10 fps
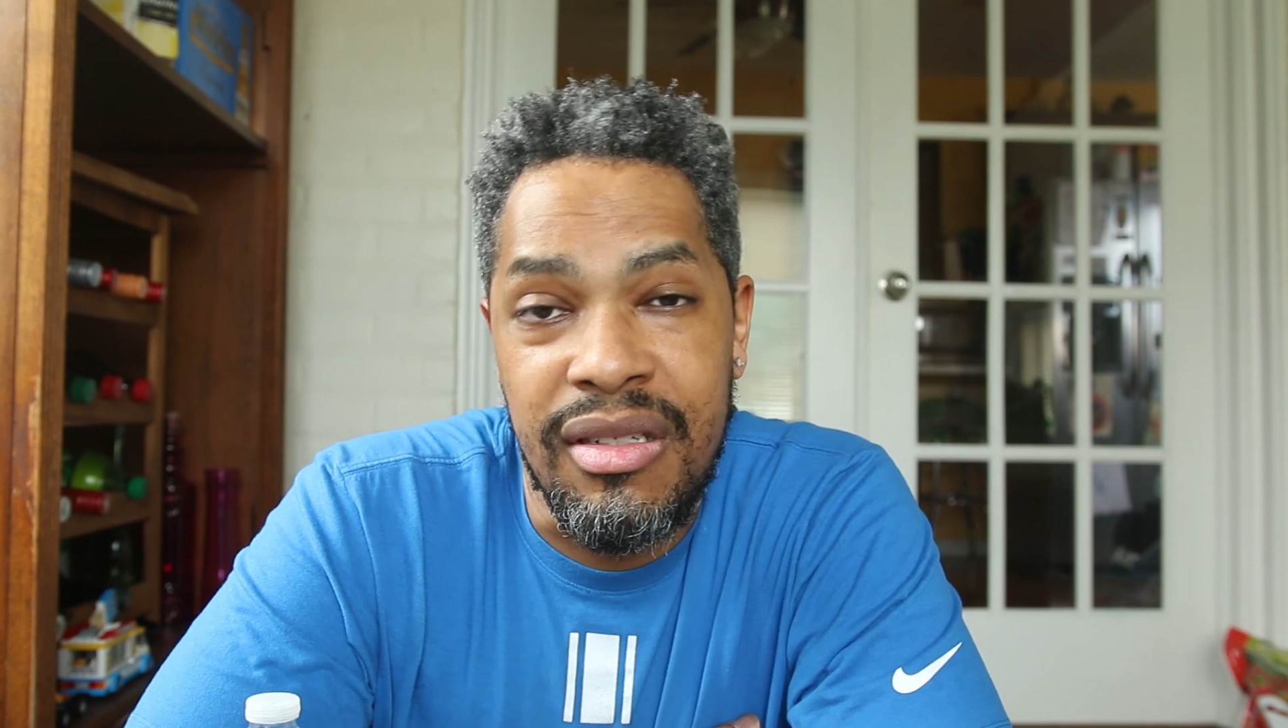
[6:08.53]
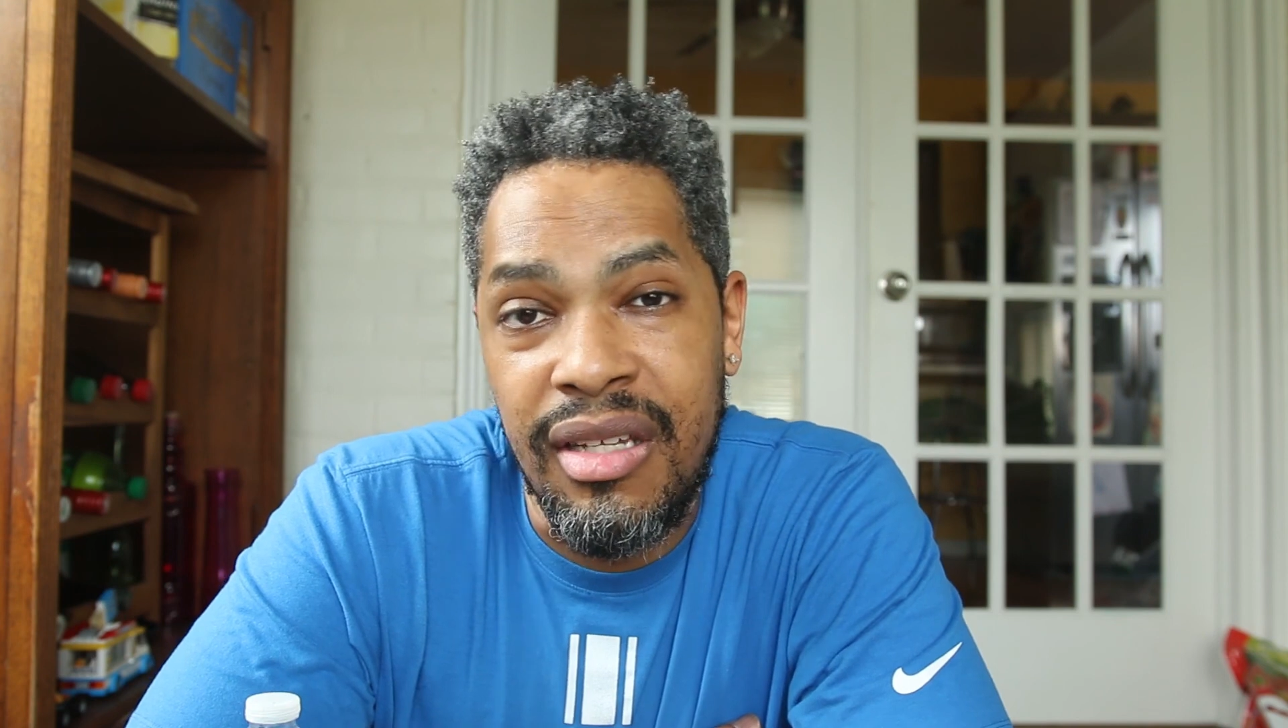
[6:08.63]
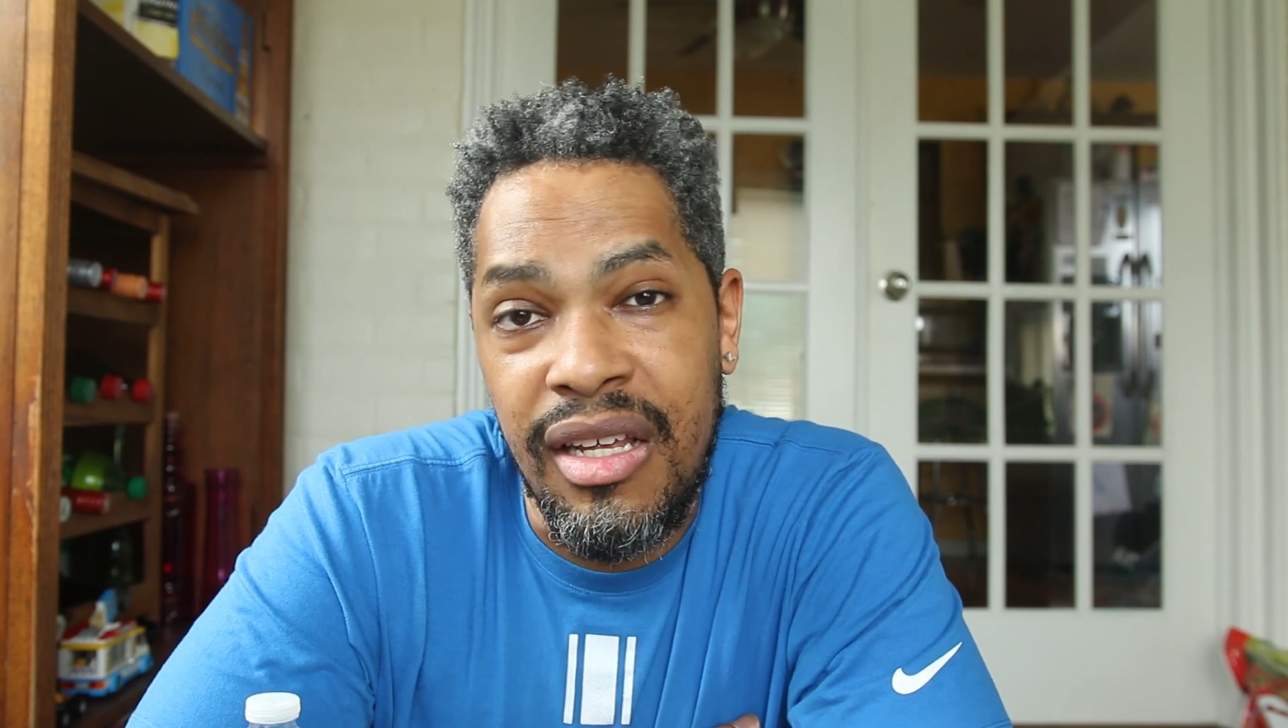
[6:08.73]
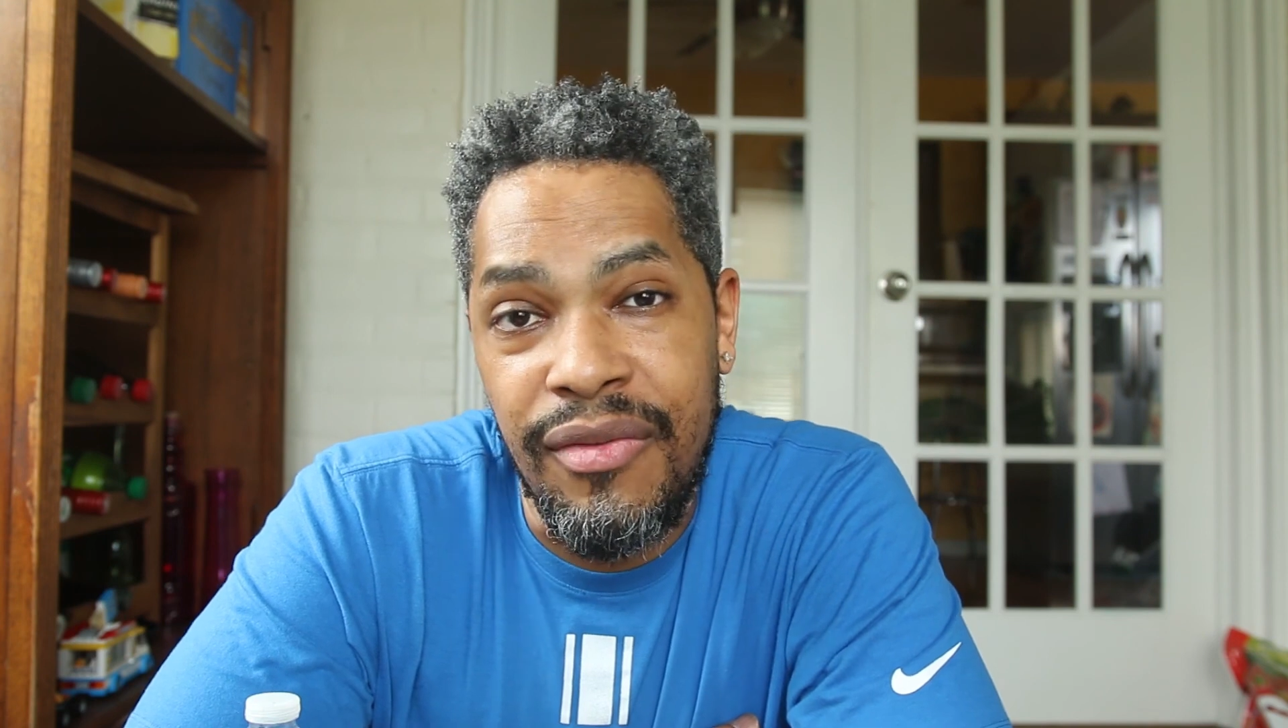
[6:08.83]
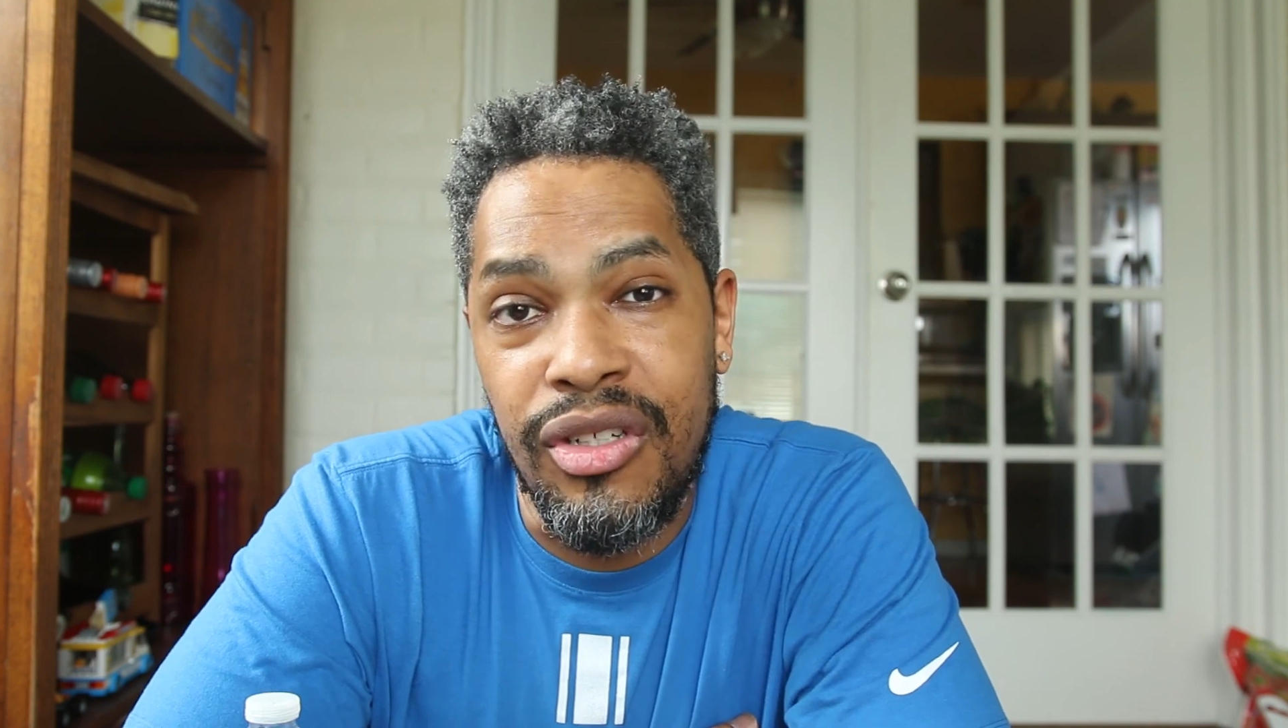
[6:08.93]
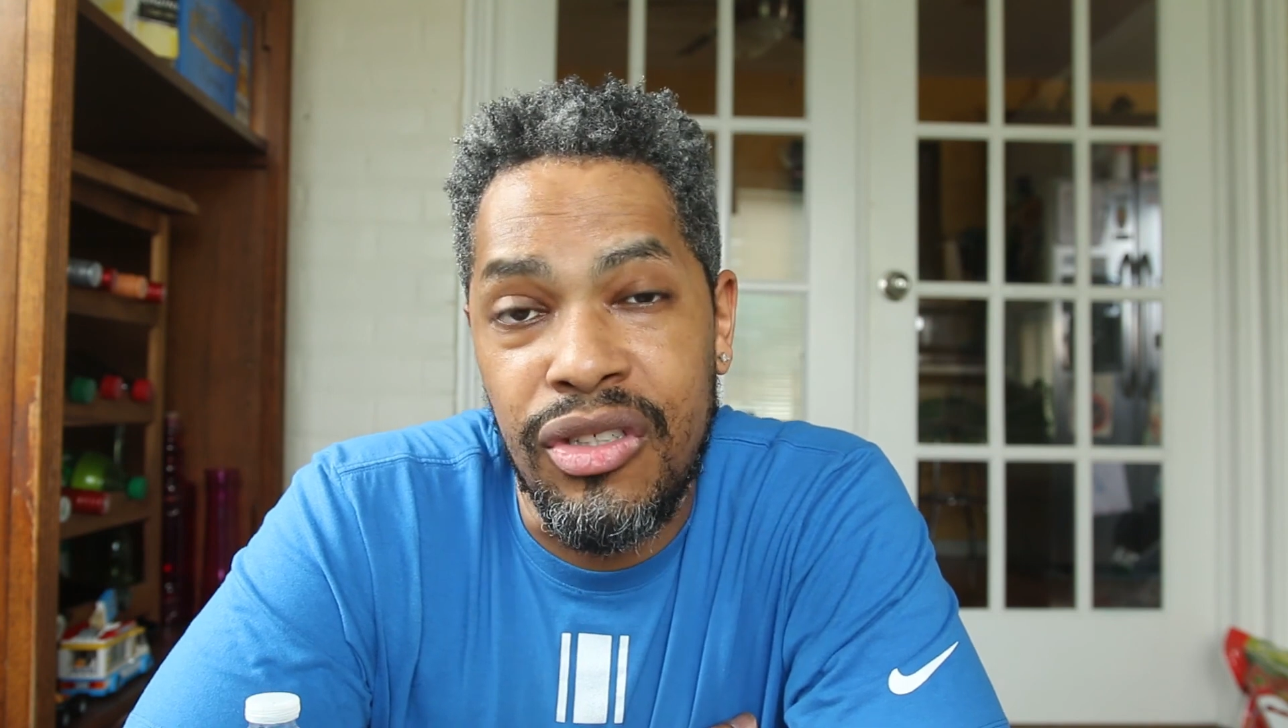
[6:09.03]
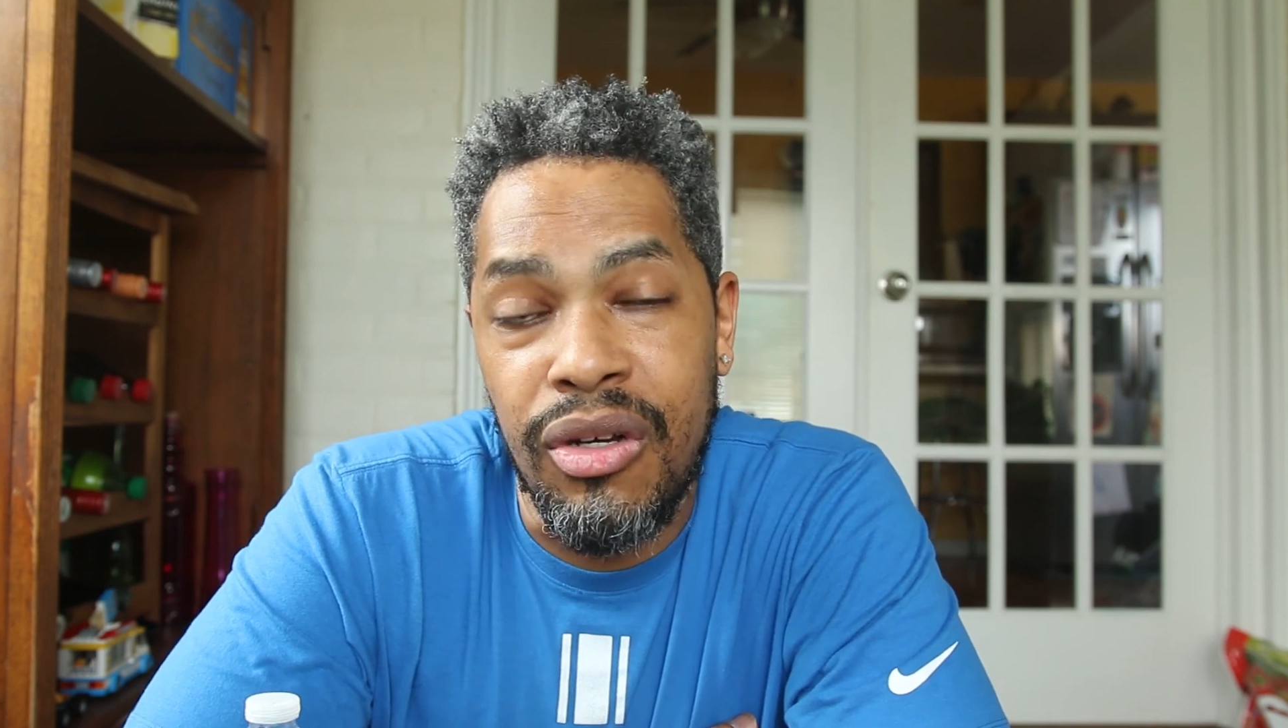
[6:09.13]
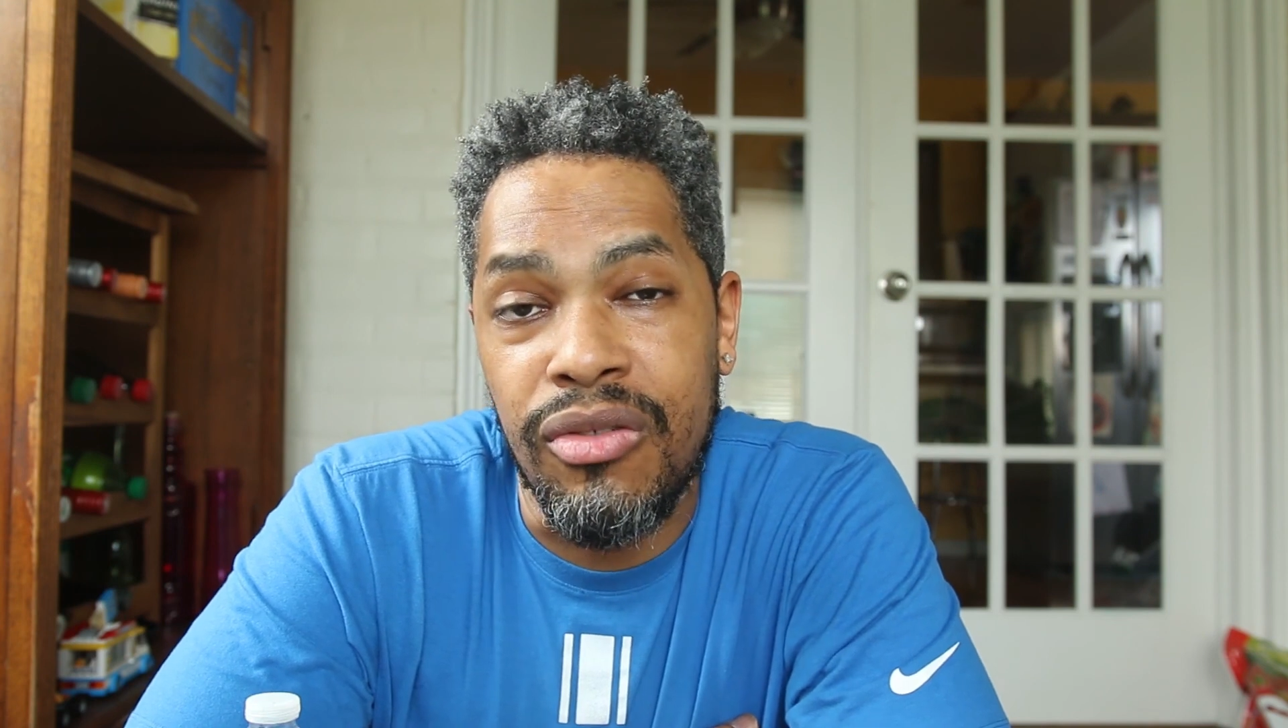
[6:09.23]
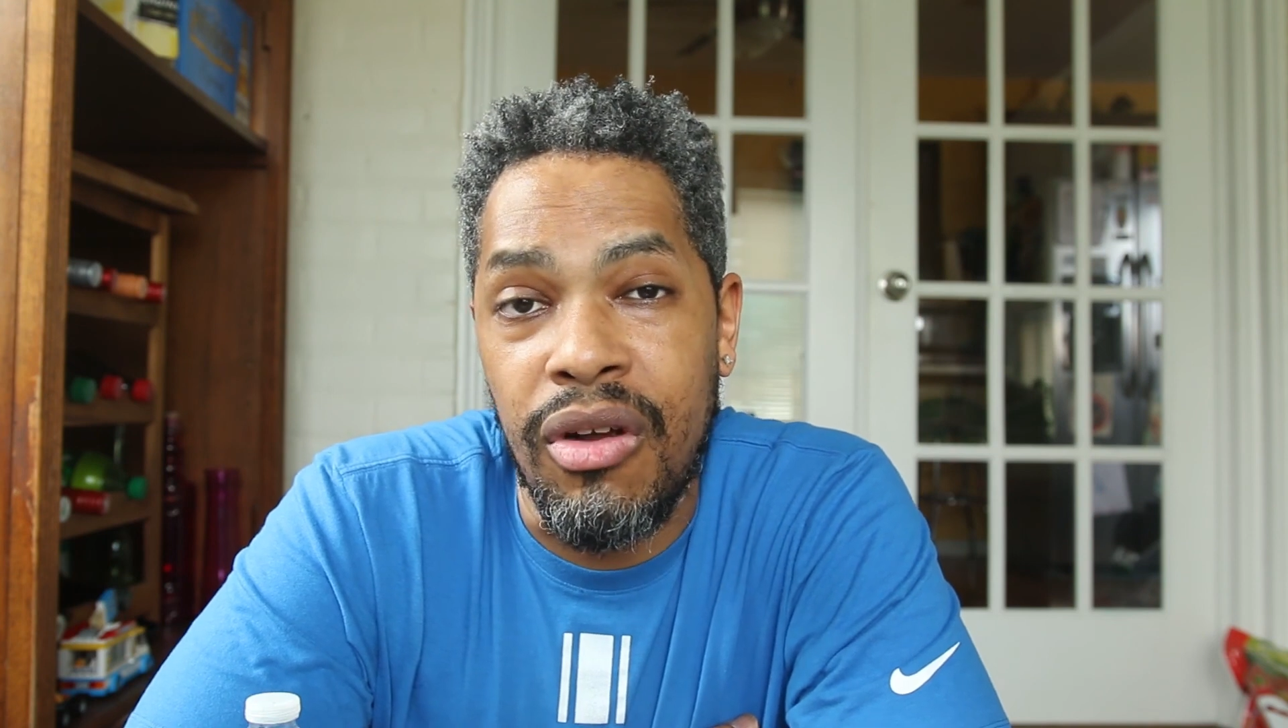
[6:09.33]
TV shows